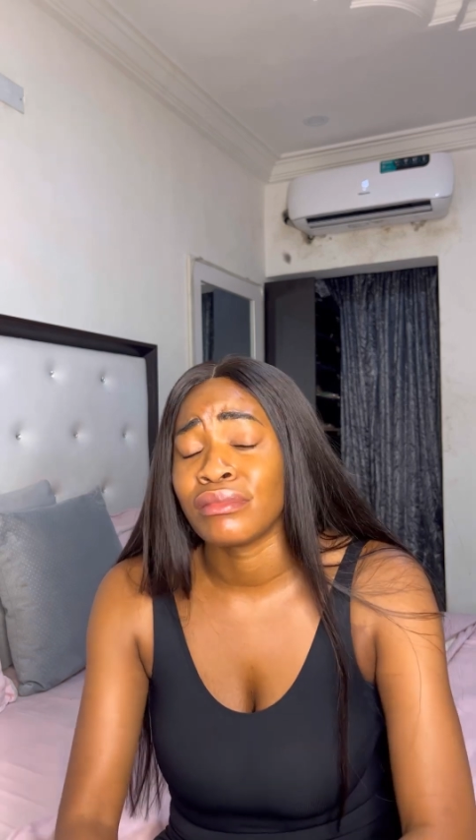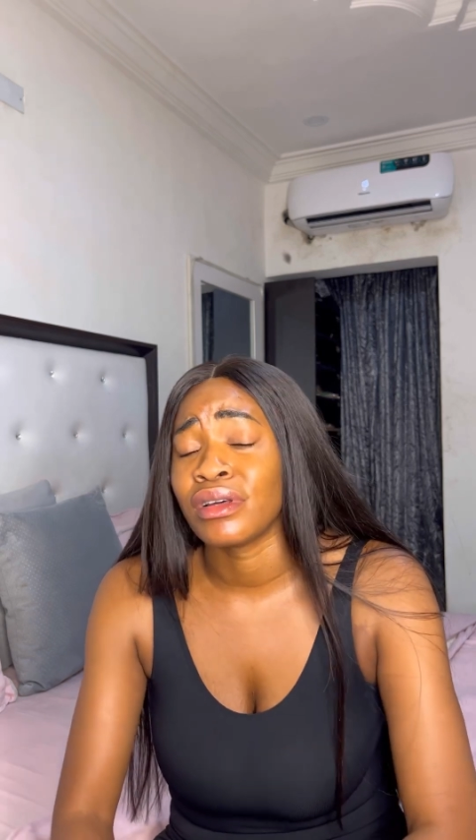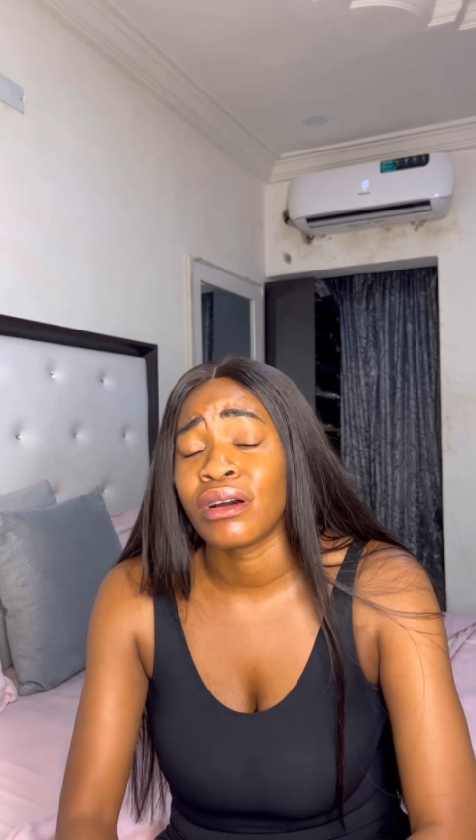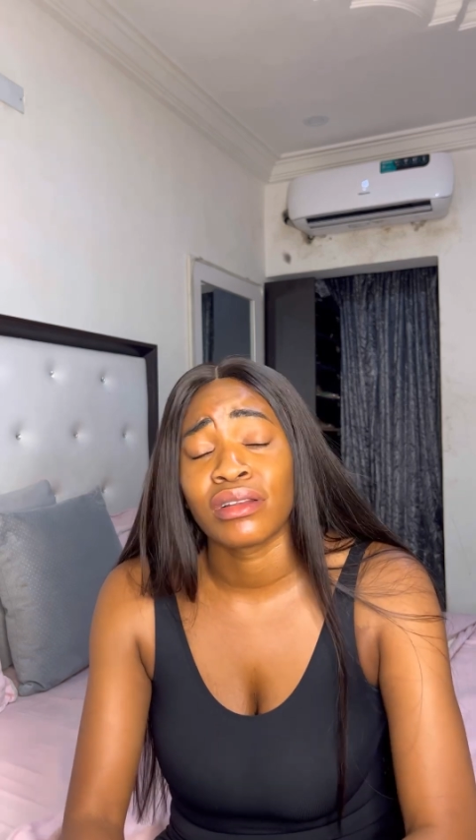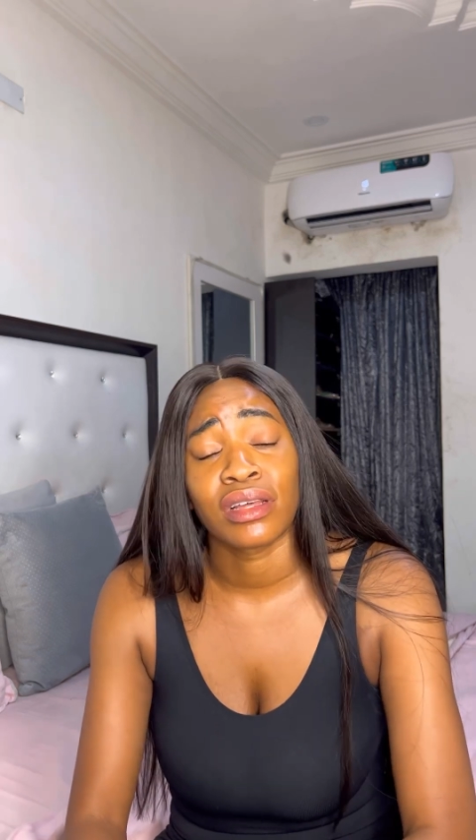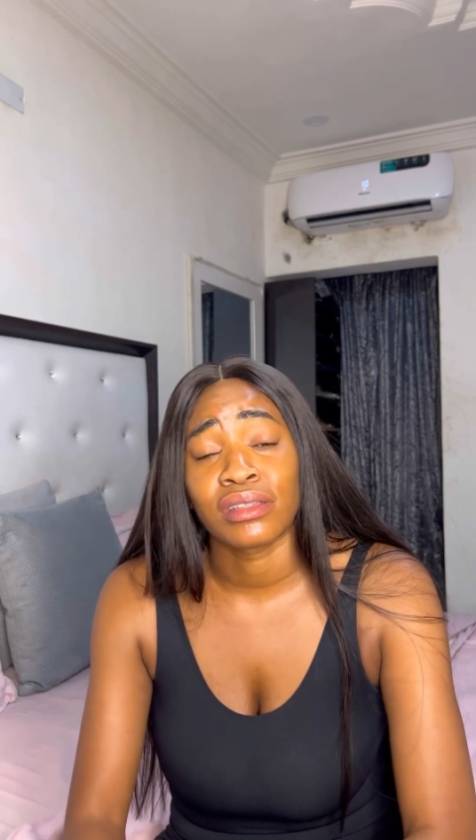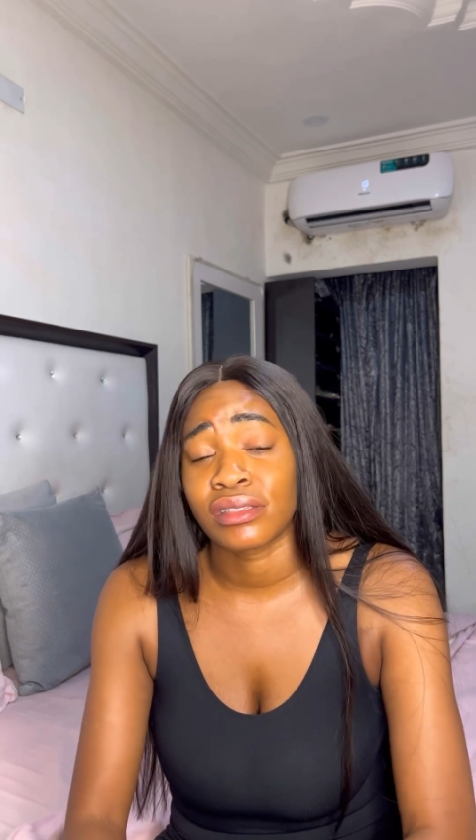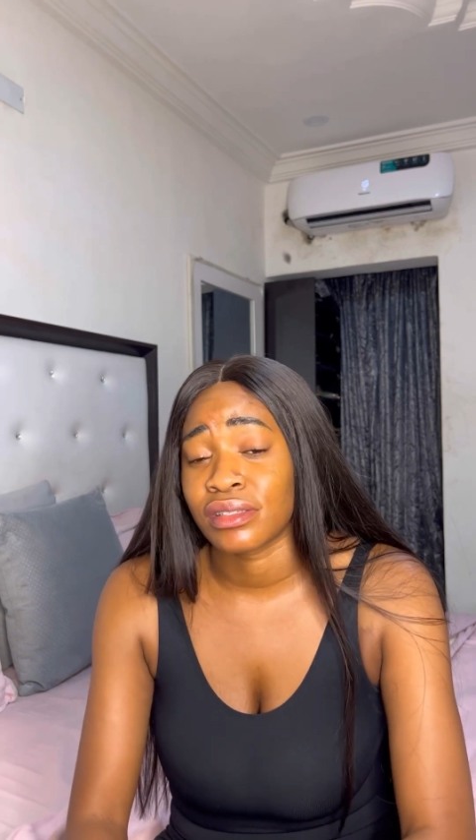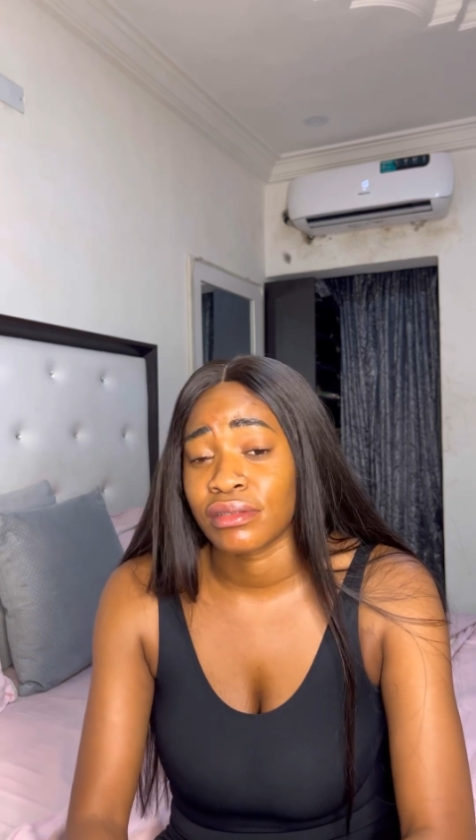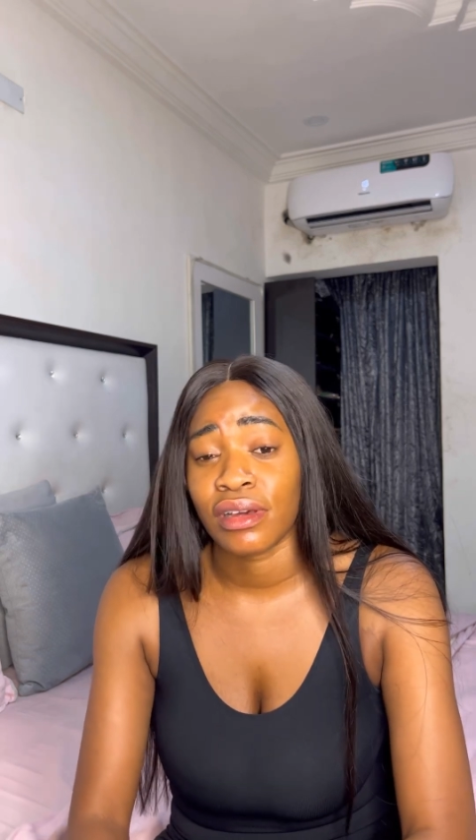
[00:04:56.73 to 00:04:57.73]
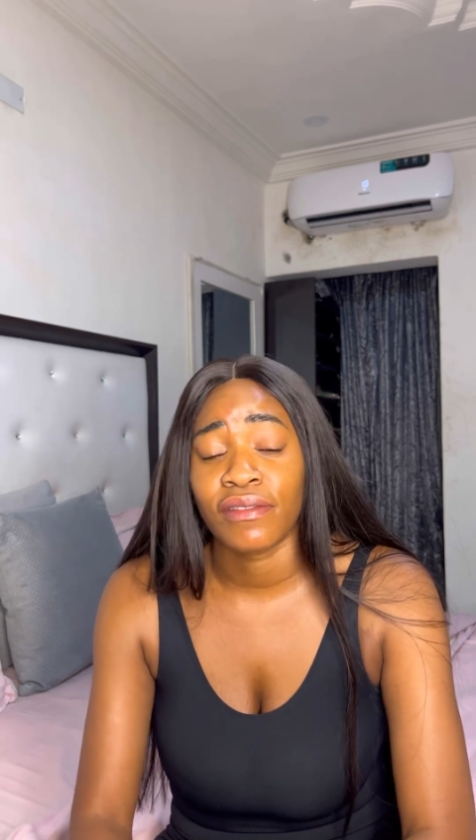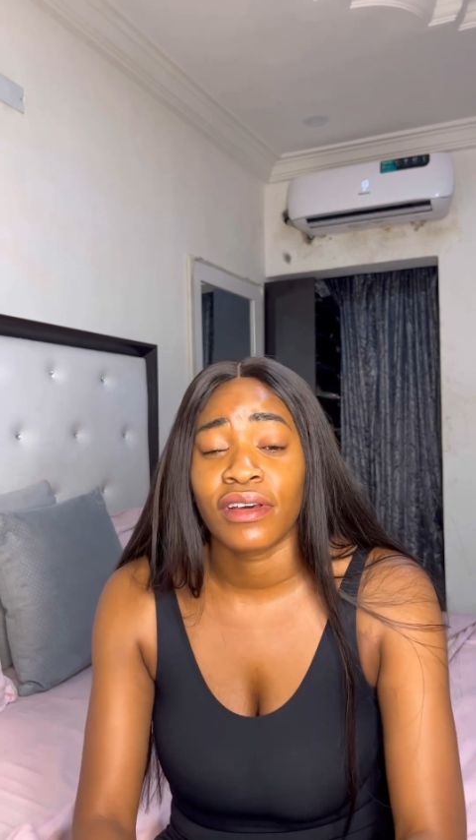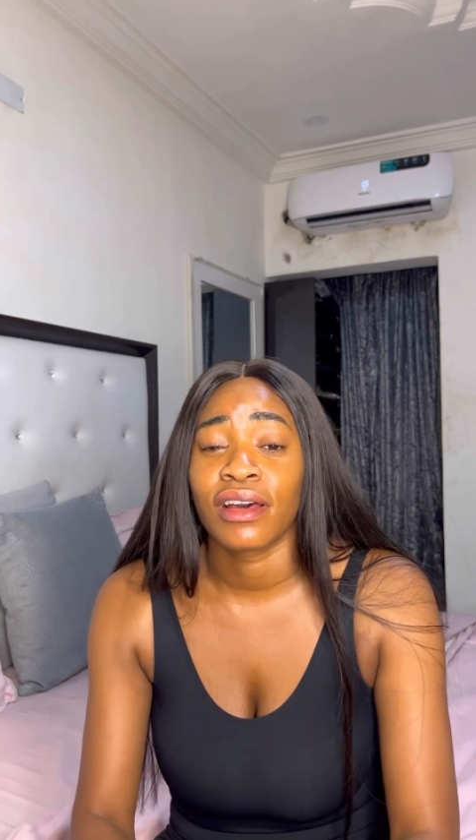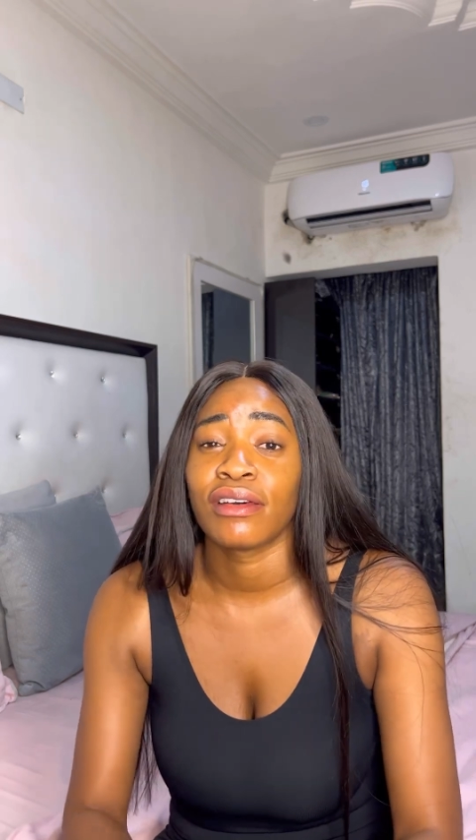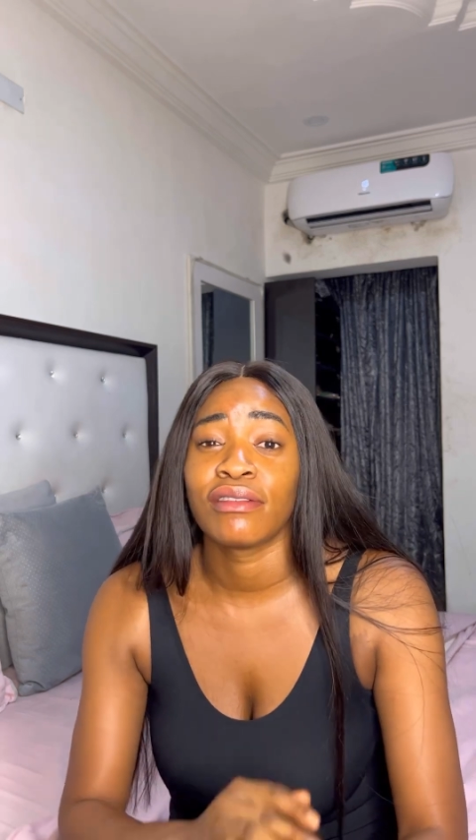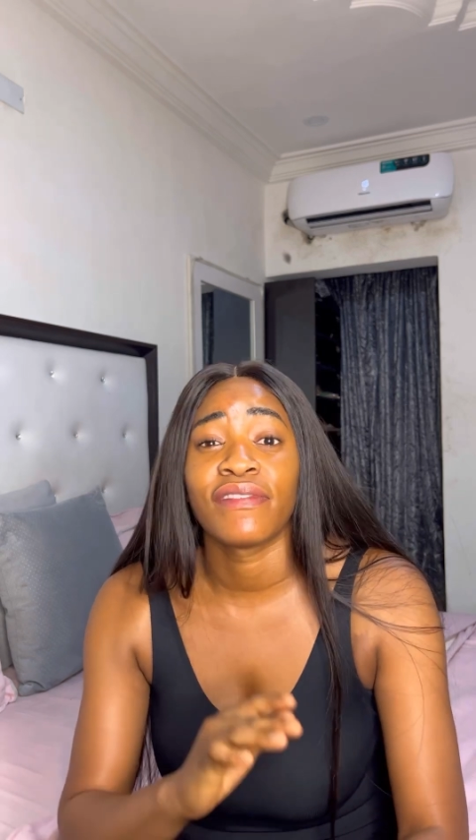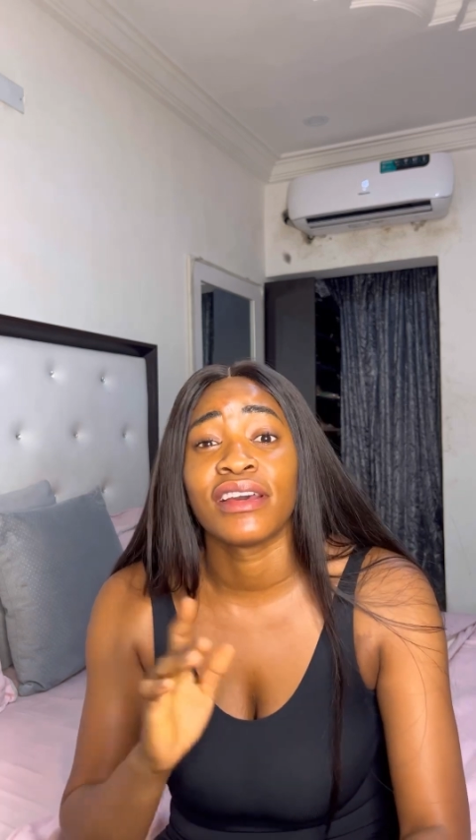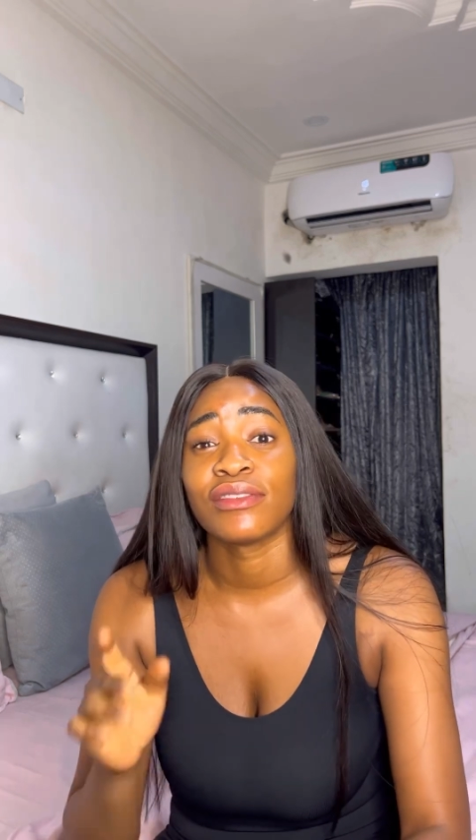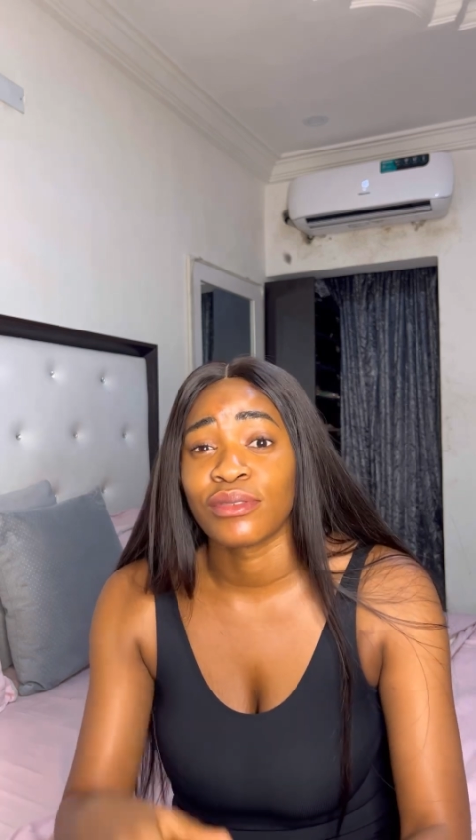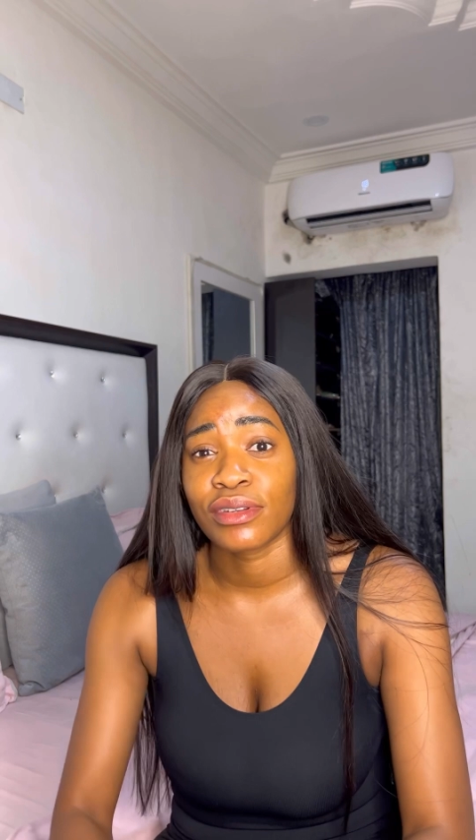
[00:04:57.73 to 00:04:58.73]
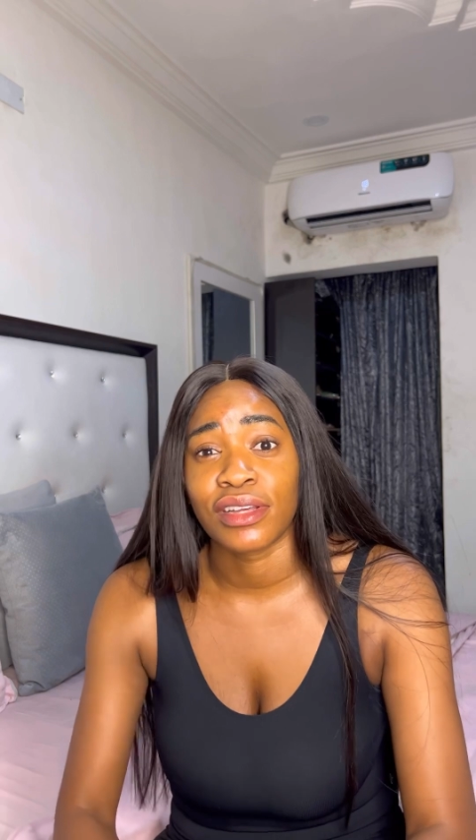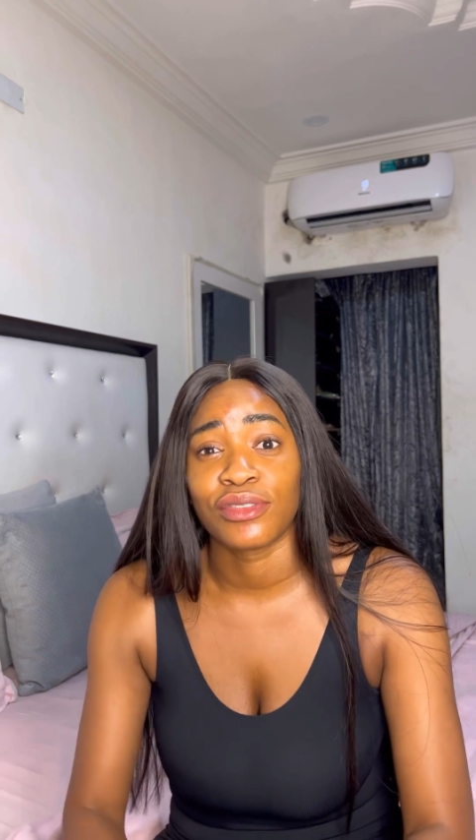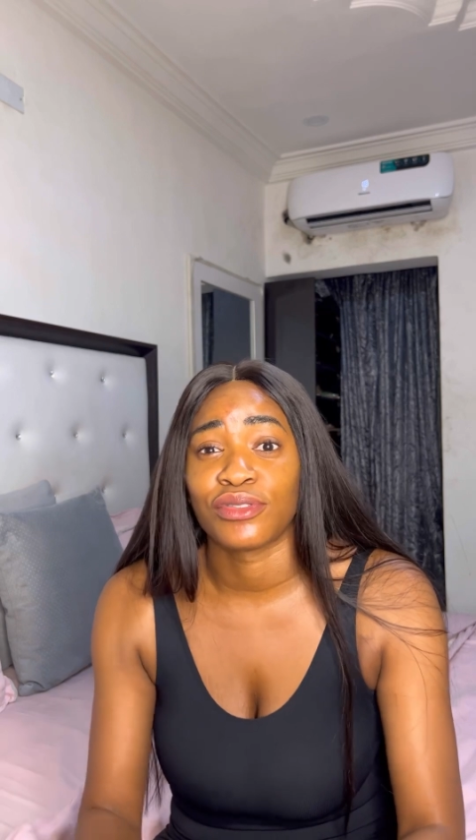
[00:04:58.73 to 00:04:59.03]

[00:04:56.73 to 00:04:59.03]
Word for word: all that say i bet you do all that you